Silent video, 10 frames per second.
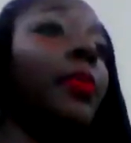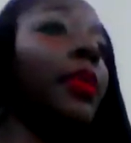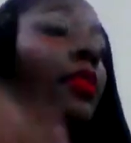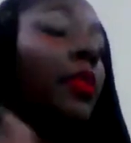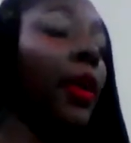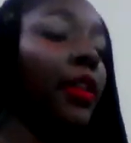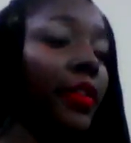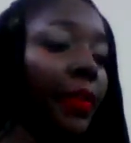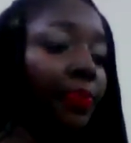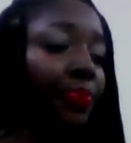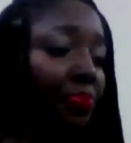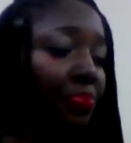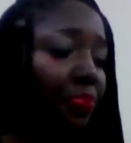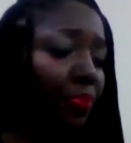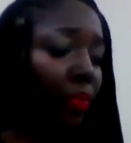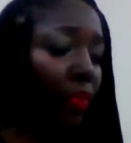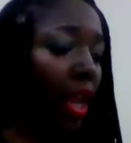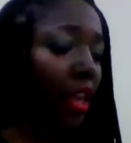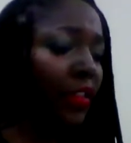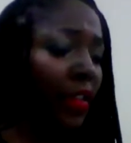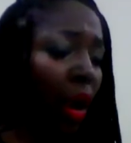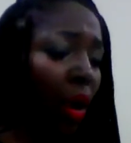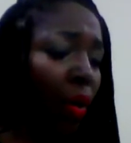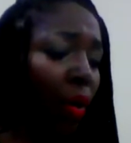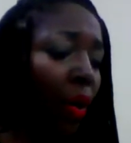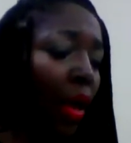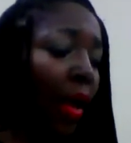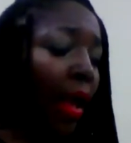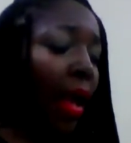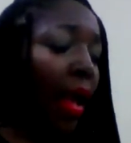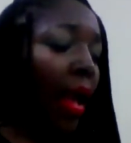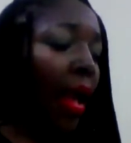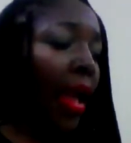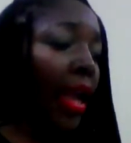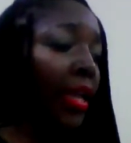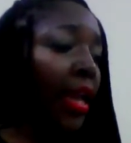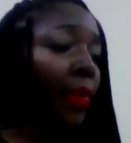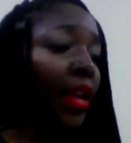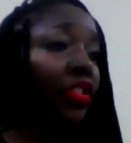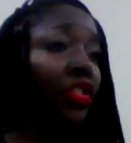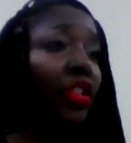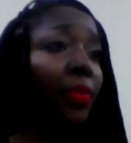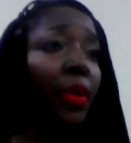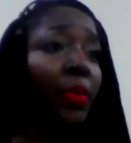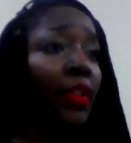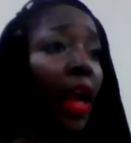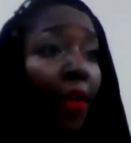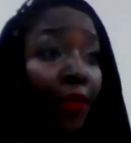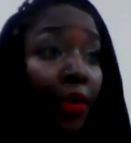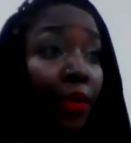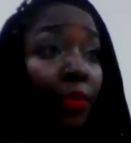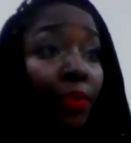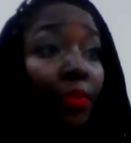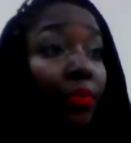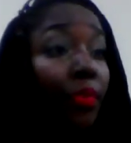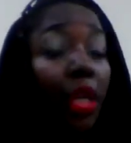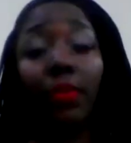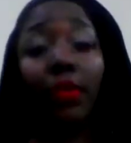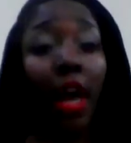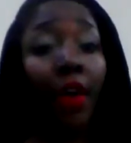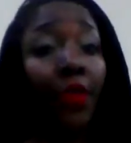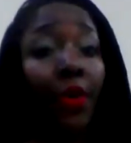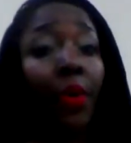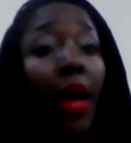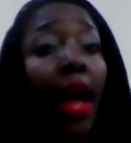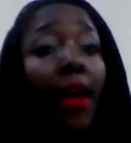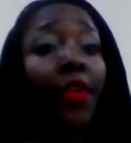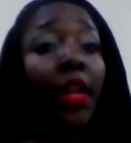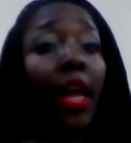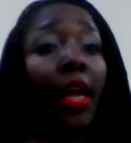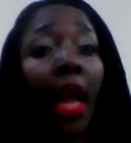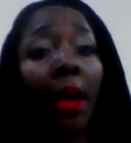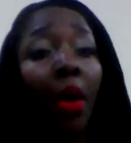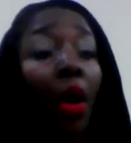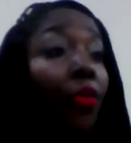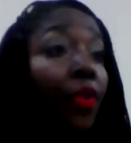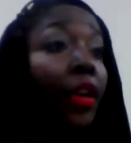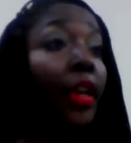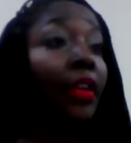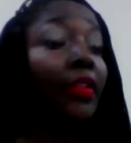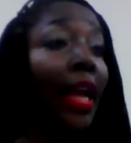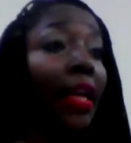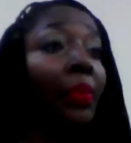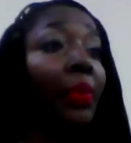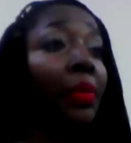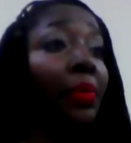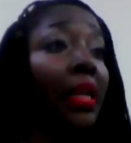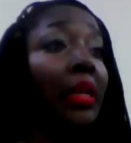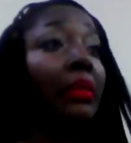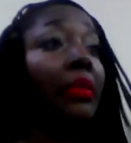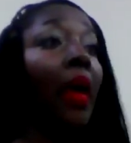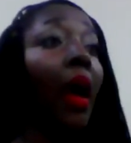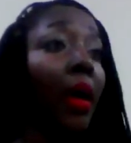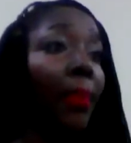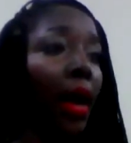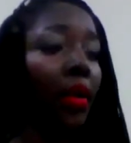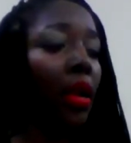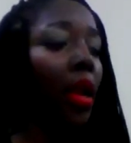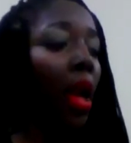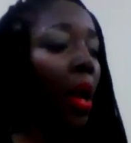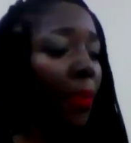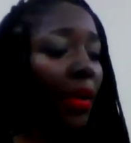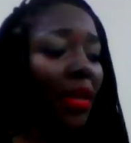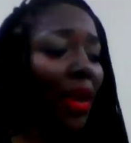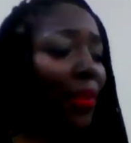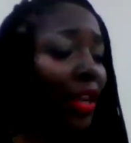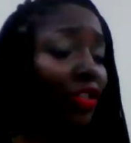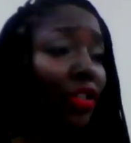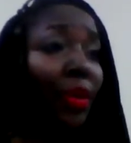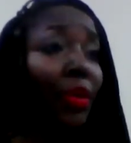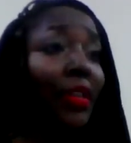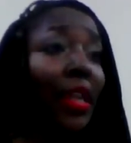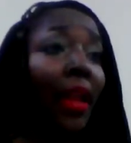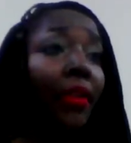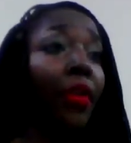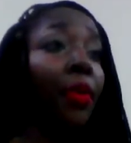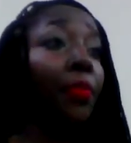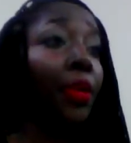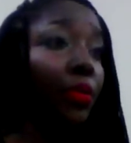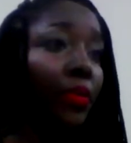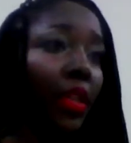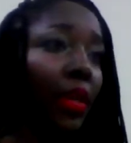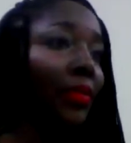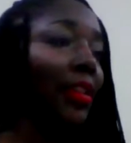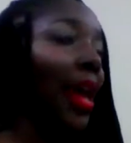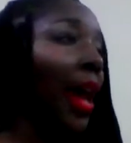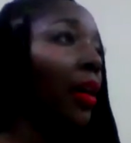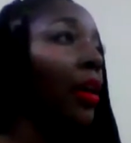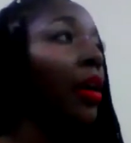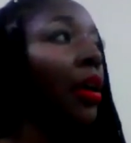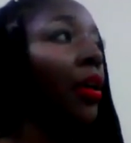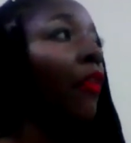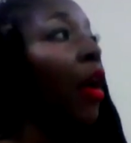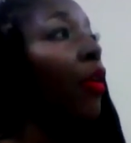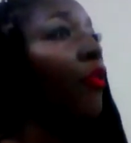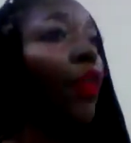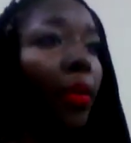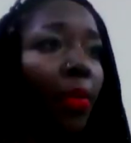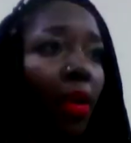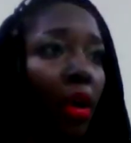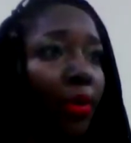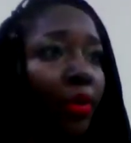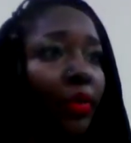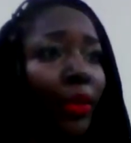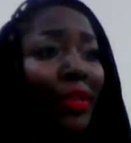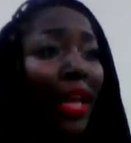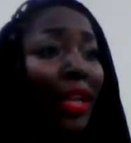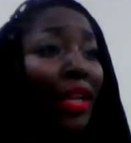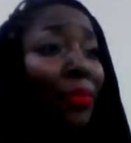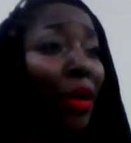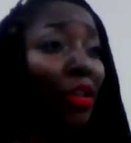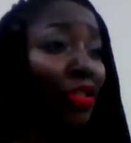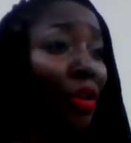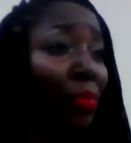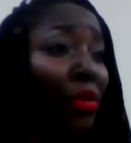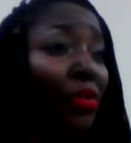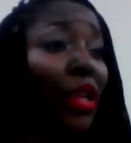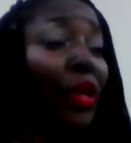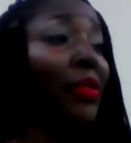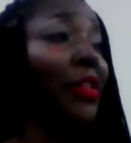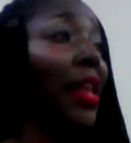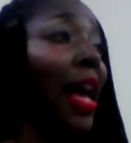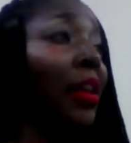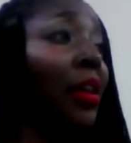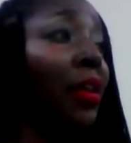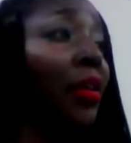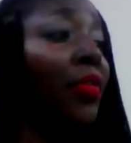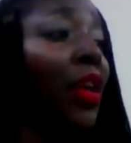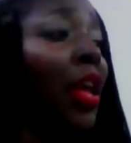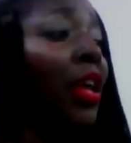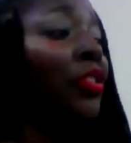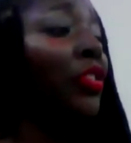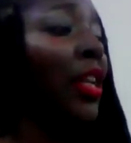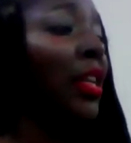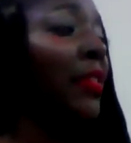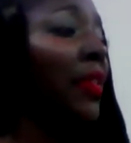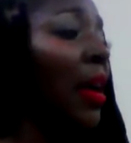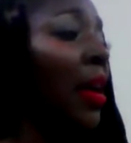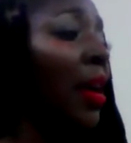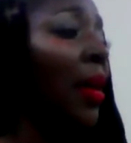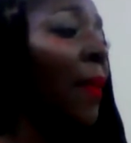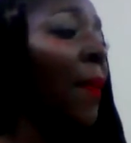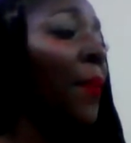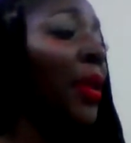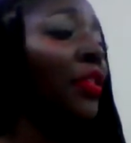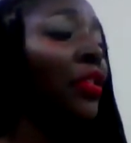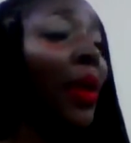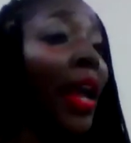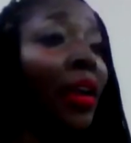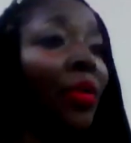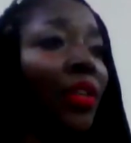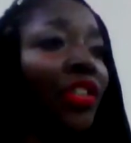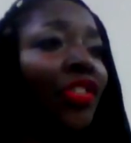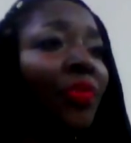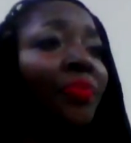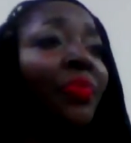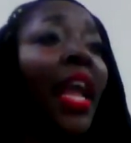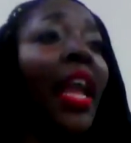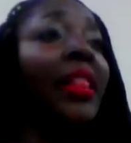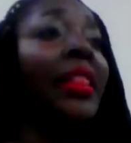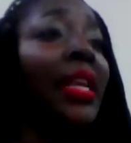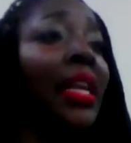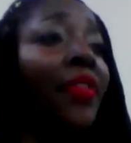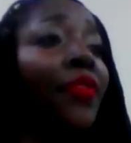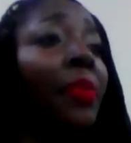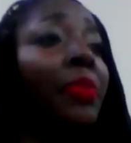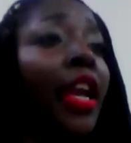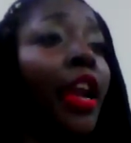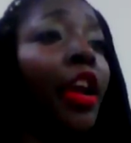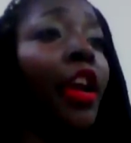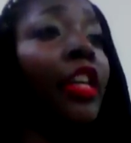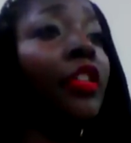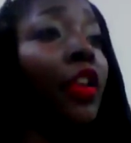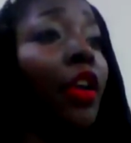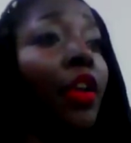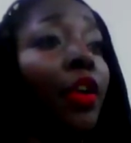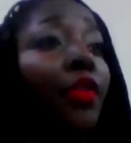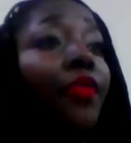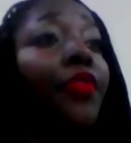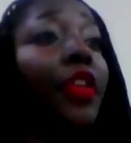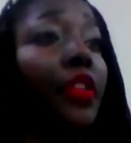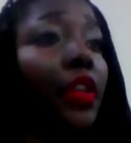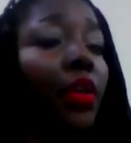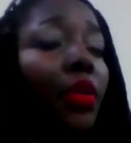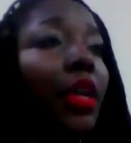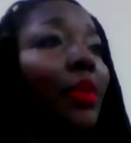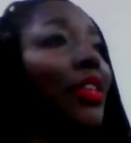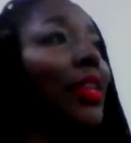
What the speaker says: to person to person. So in that relationship, it was awful. It was awful. I feel like I'm over it now, so I can really, really talk about it. But in that relationship, it was a lot of abuse. It was a lot of verbal abuse. It was a lot of emotional abuse. It was a lot of just mental anguish. And then from there, it turned physical. It was a